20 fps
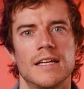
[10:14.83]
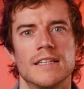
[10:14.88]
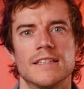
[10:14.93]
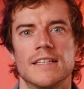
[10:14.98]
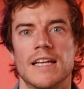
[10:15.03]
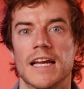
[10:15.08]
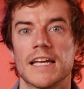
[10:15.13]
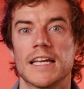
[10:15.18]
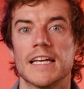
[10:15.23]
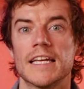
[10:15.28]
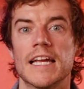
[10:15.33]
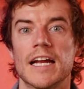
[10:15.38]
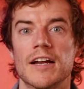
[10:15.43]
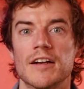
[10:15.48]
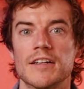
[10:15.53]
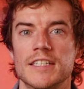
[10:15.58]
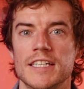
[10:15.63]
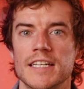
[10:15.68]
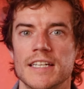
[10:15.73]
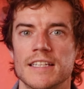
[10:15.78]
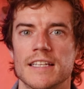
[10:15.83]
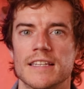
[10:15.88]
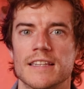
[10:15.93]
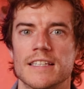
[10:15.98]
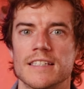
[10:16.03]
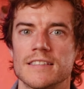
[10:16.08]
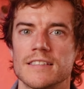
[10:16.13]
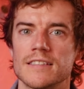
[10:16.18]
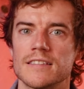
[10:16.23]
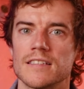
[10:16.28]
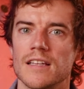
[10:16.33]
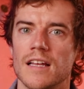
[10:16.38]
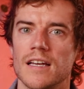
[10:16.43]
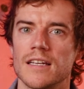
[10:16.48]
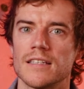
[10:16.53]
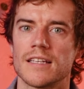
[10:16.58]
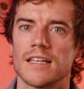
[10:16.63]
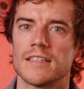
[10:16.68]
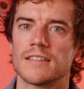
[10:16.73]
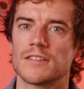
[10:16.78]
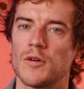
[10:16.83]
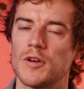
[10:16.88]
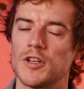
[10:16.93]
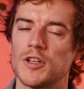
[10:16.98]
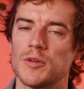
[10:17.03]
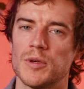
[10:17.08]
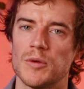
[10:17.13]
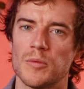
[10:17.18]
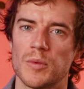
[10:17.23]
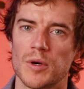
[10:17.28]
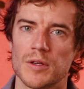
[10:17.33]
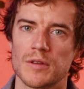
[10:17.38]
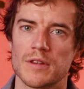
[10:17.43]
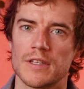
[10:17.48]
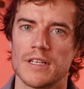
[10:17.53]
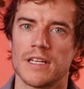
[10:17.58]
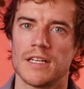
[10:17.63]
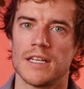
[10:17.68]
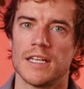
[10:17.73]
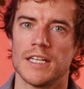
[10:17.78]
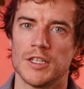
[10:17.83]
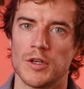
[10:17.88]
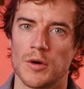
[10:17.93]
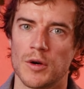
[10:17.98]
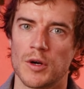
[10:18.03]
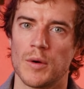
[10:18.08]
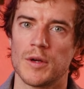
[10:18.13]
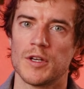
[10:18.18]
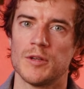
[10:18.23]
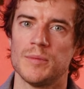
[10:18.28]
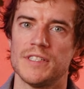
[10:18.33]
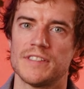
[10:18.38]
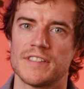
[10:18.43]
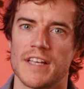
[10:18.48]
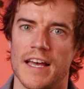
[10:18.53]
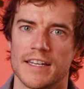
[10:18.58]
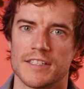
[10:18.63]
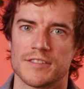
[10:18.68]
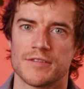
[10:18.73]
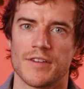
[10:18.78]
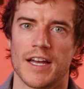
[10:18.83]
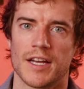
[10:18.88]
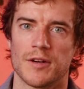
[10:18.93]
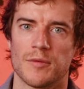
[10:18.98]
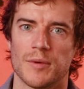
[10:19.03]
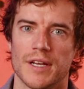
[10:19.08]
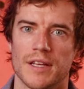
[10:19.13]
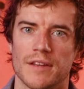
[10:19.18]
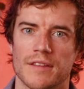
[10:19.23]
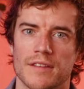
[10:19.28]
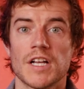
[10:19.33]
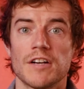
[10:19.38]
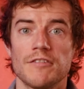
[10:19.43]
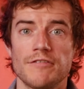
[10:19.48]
then I can guarantee that this is a light that's going to be worth it and you're going to be satisfied with.